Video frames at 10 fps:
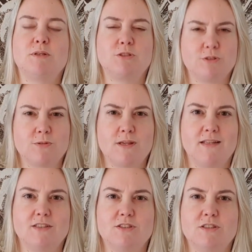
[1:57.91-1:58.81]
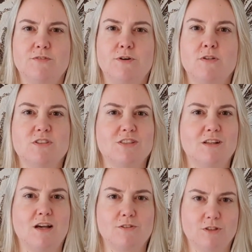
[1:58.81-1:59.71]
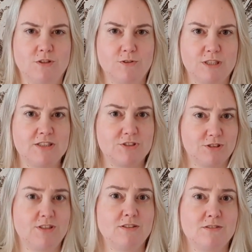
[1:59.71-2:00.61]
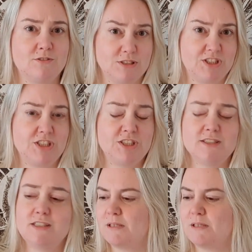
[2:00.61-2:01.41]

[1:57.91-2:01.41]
but I do think that the focus is a lot on his transition.